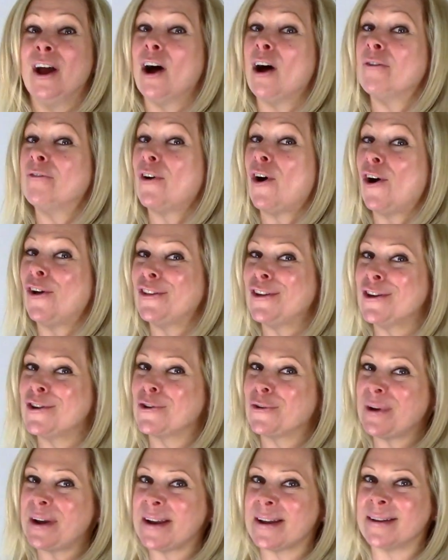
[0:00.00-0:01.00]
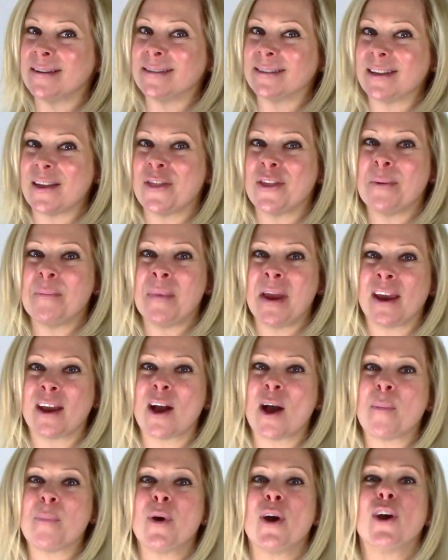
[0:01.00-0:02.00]
of all the ingredients that make
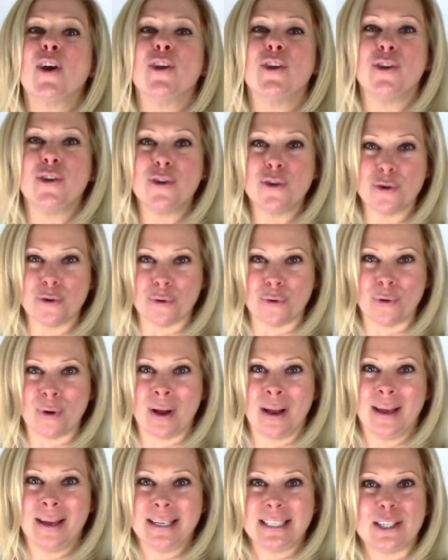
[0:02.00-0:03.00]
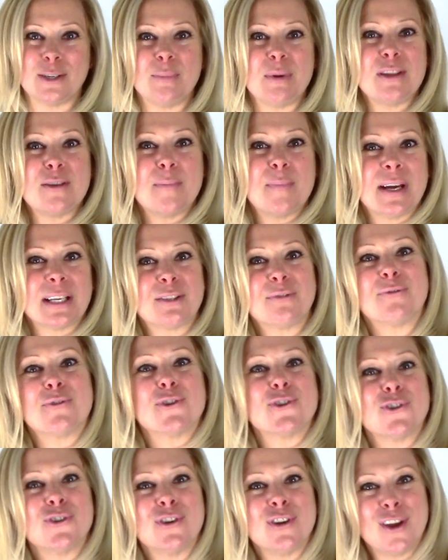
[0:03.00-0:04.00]
up you to be the best
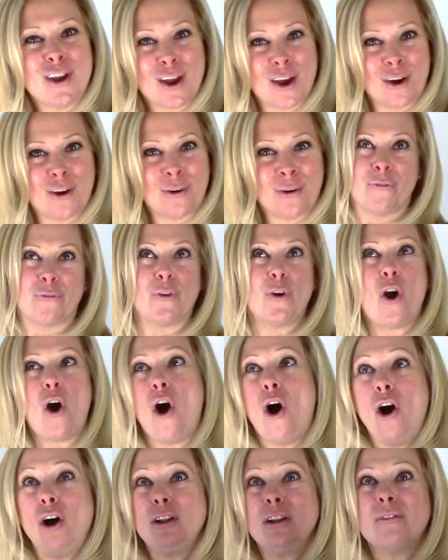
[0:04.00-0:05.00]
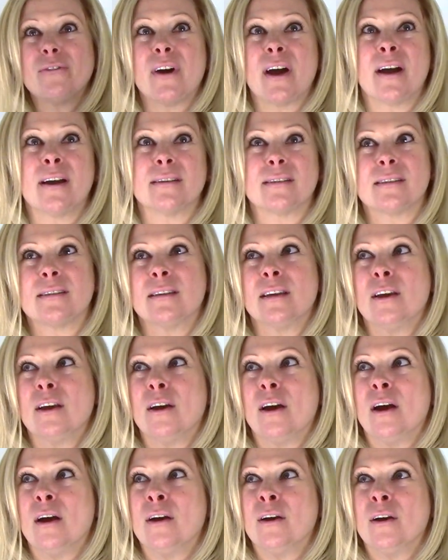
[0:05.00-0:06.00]
version of you. For all of us,
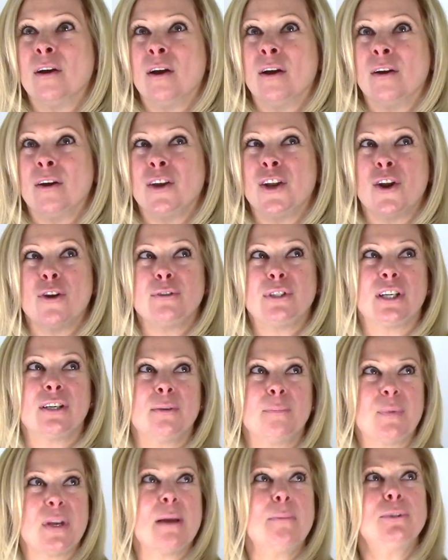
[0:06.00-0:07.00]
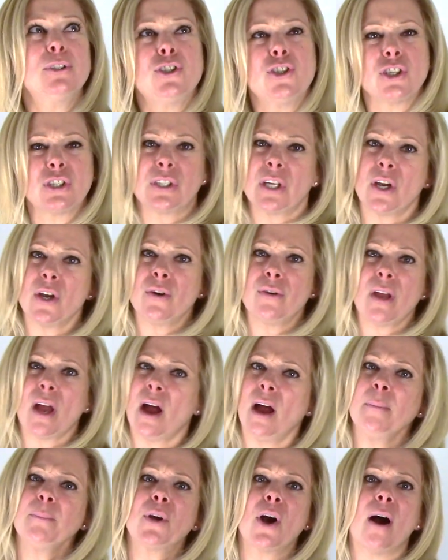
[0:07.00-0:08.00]
to be able to just say, oh
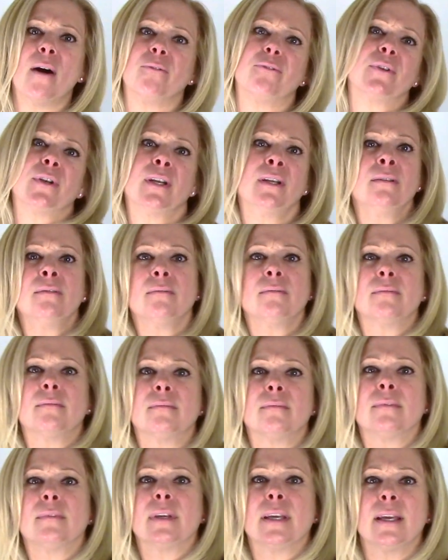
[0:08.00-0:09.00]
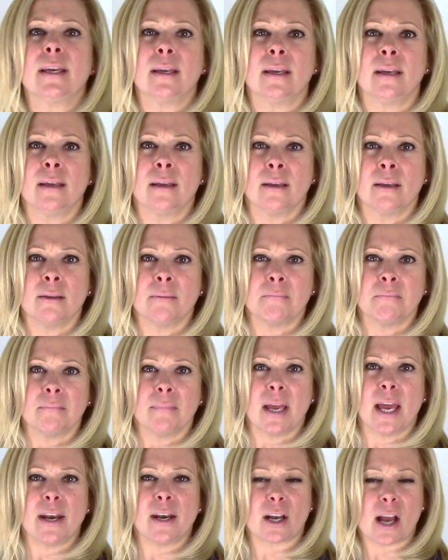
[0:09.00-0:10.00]
yeah, I'm confident,
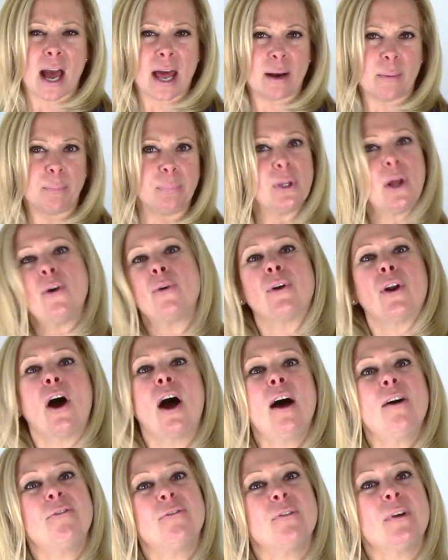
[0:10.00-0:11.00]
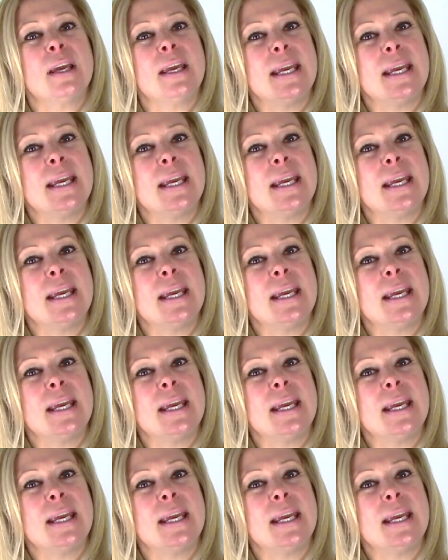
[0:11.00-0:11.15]
and to kind of blow it off,